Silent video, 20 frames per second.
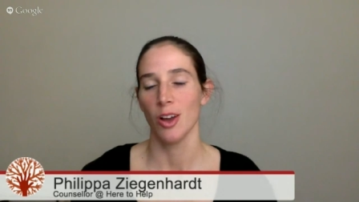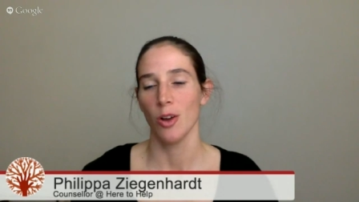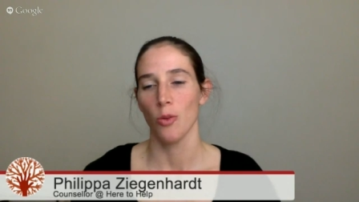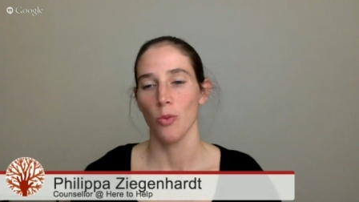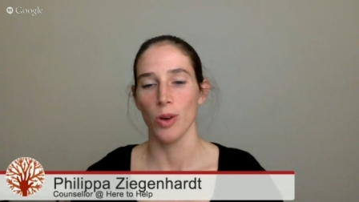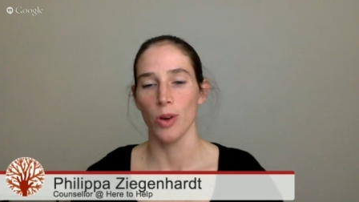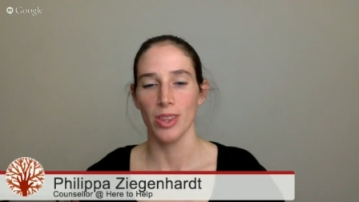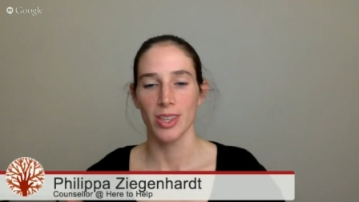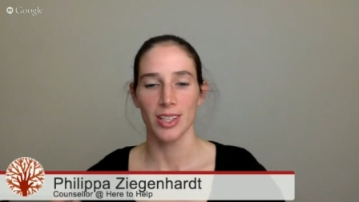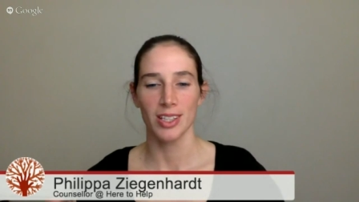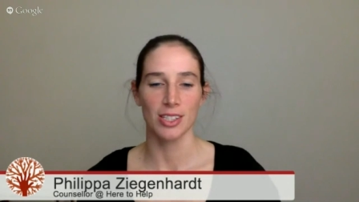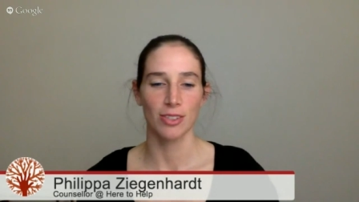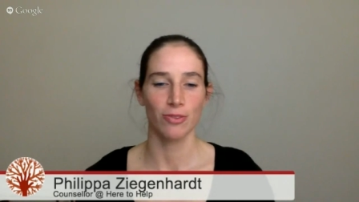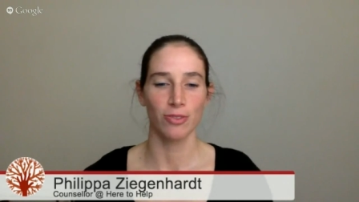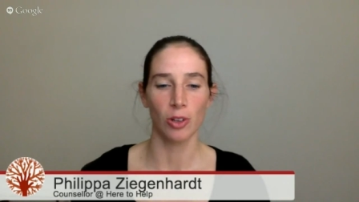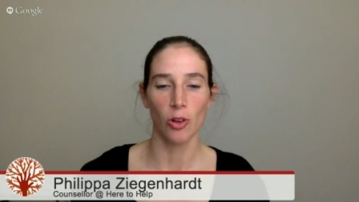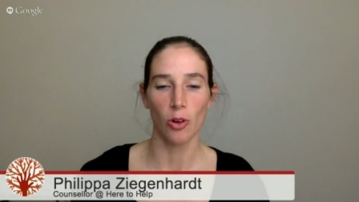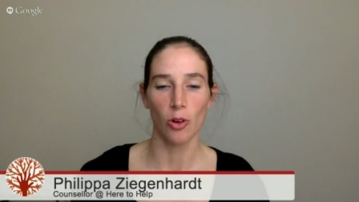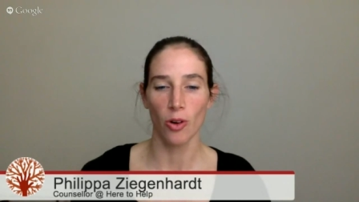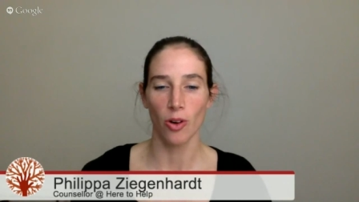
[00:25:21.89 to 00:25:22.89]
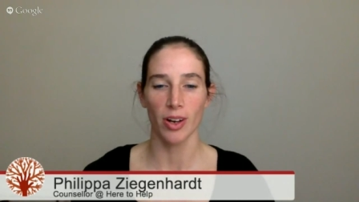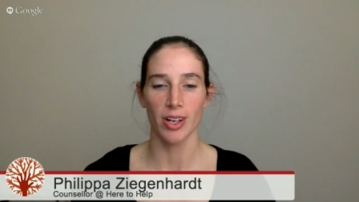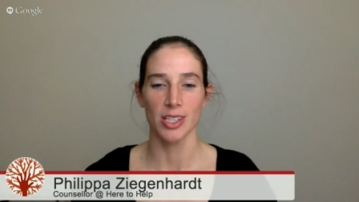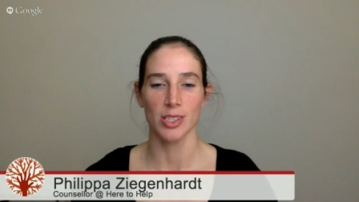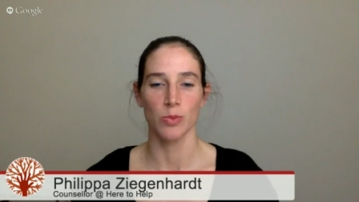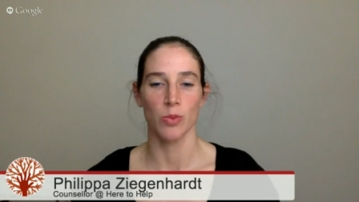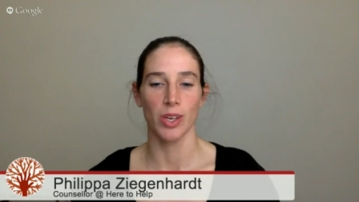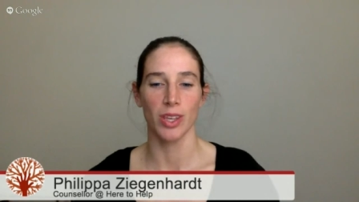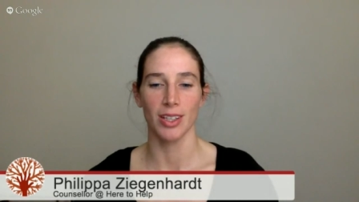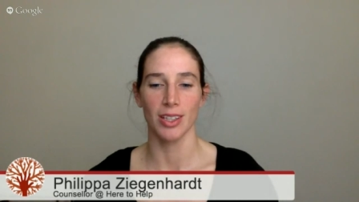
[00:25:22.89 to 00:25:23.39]
with its
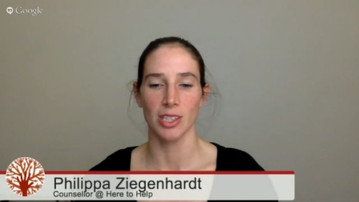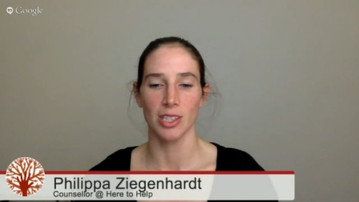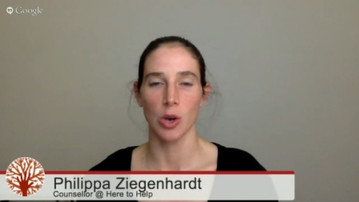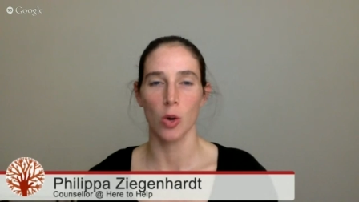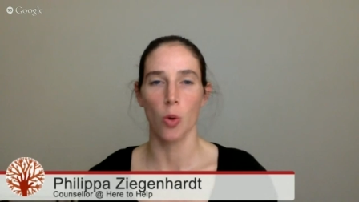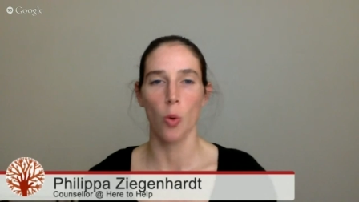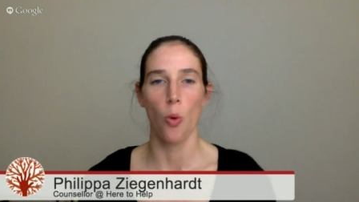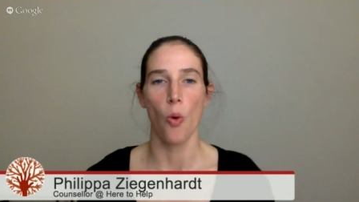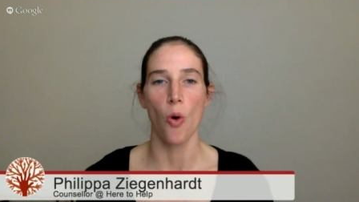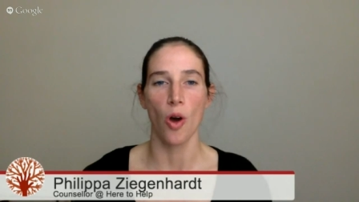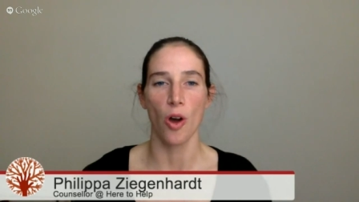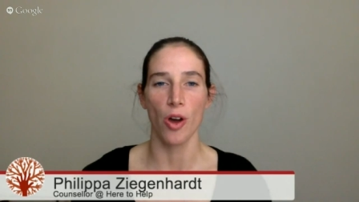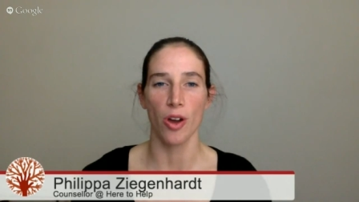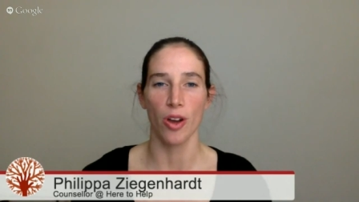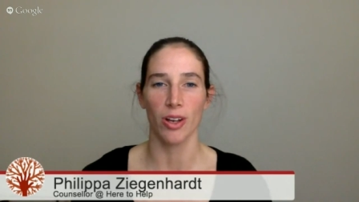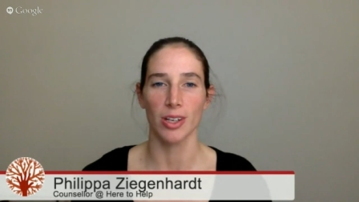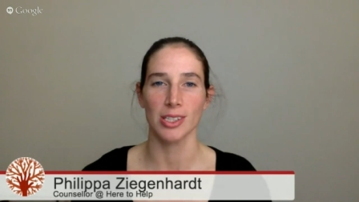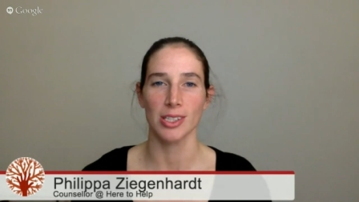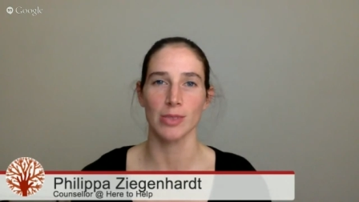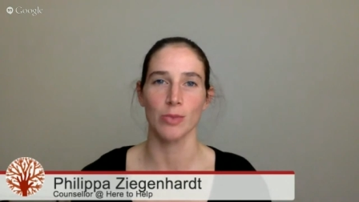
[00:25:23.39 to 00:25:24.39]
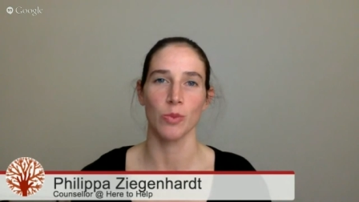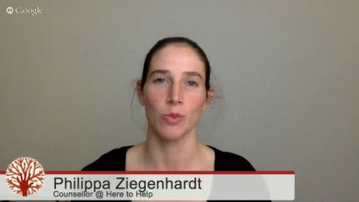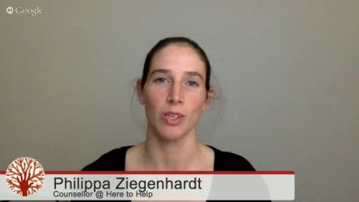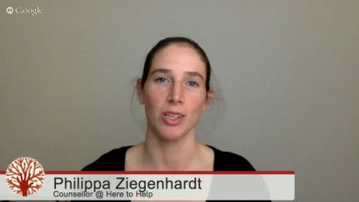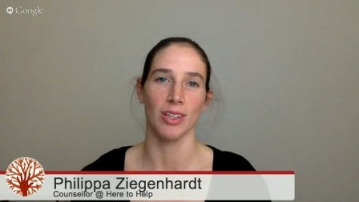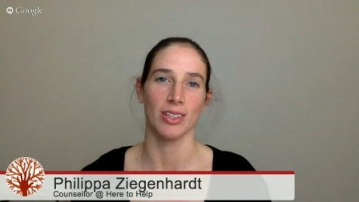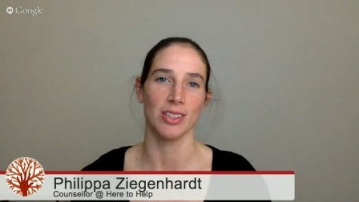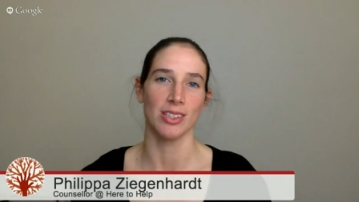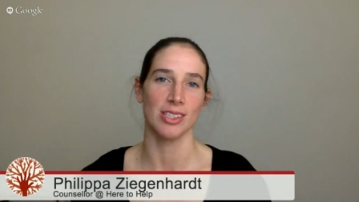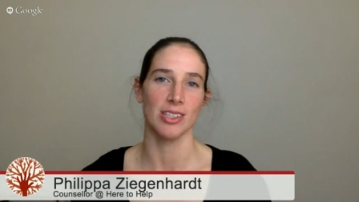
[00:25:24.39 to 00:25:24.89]
flaws, with its quirks, with
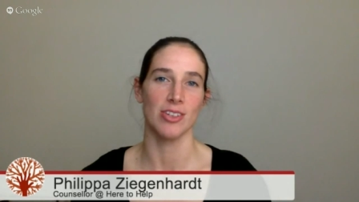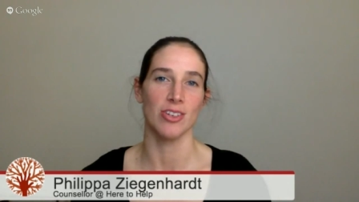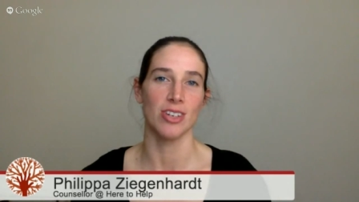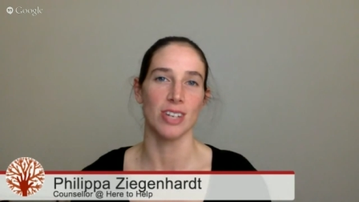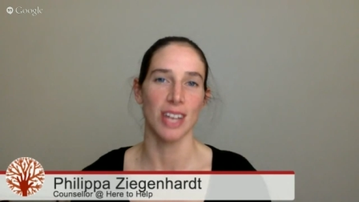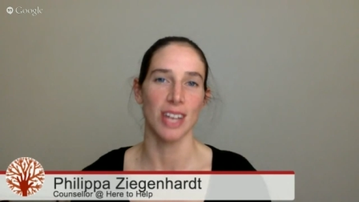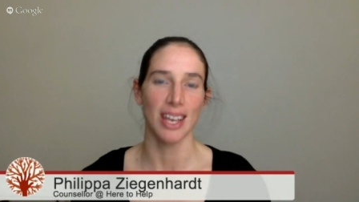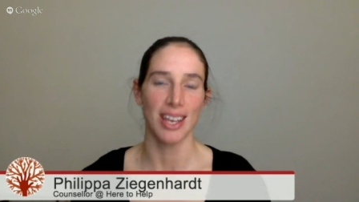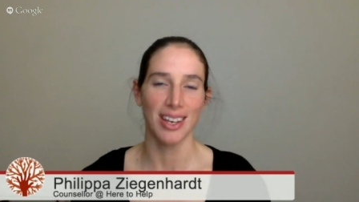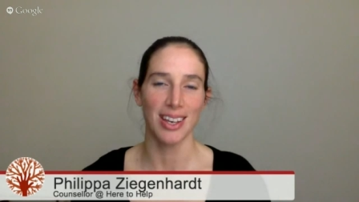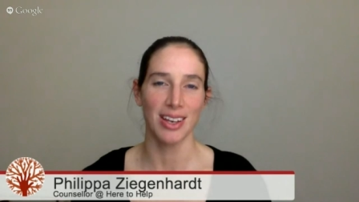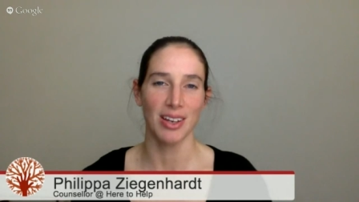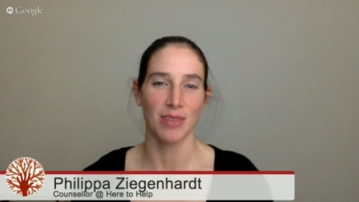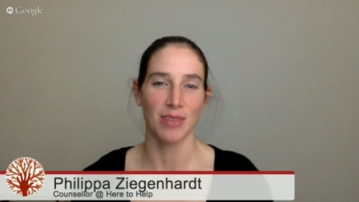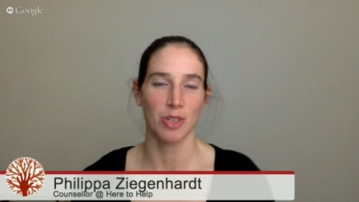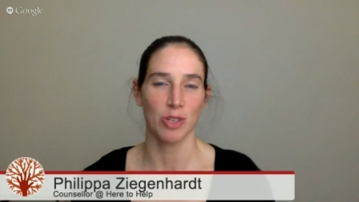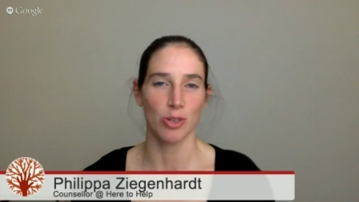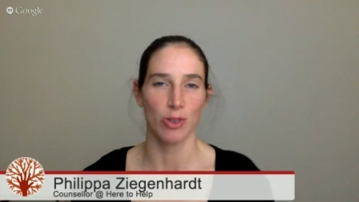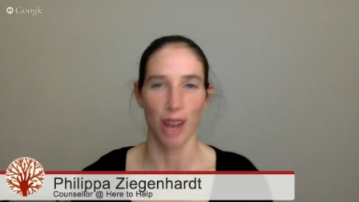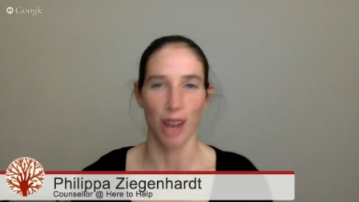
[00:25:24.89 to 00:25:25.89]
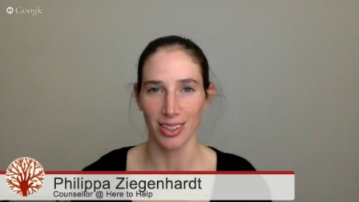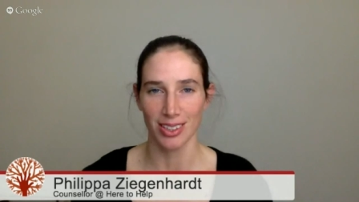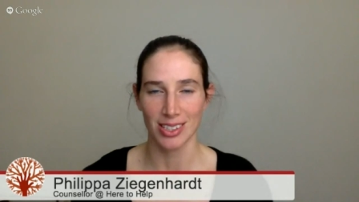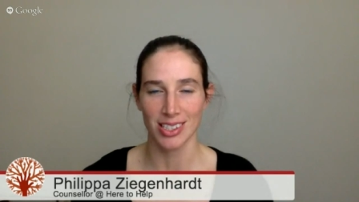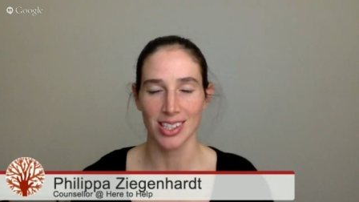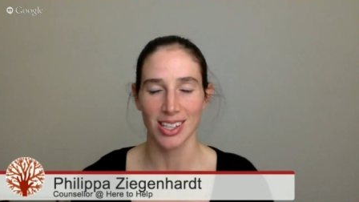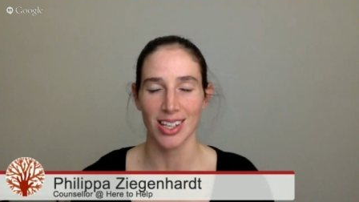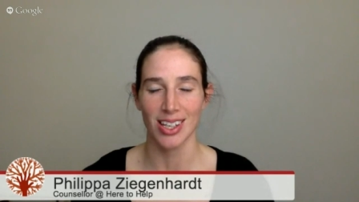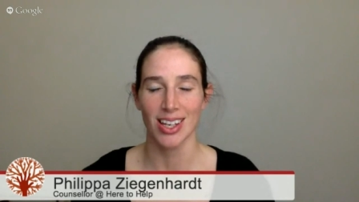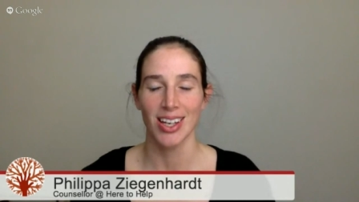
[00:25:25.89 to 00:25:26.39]
its unique
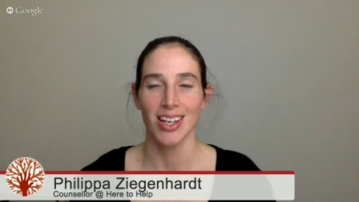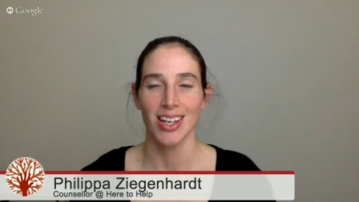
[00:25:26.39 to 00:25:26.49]
traits,